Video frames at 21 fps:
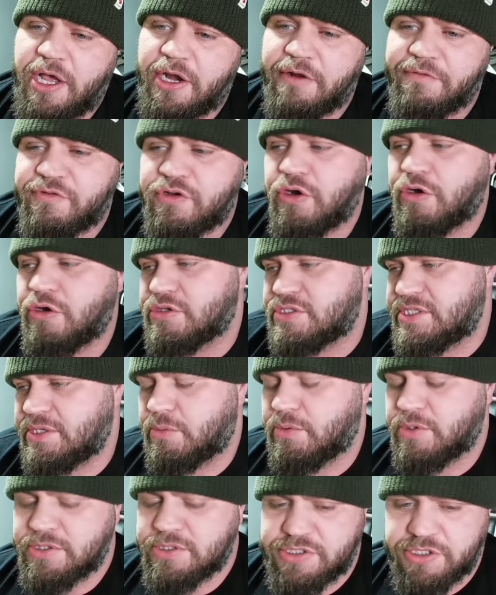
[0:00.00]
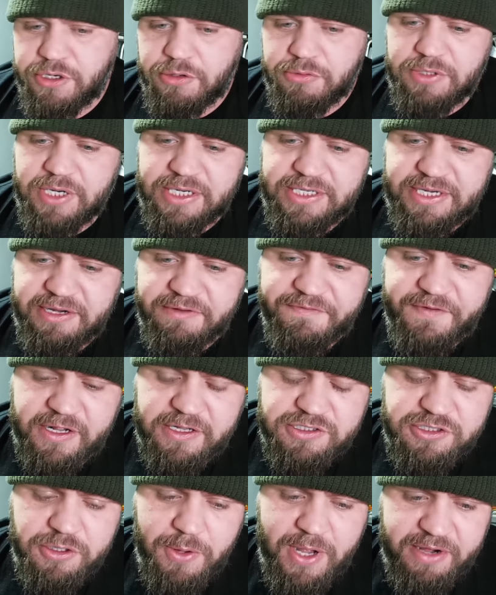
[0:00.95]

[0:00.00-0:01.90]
and of course, there was you know a de facto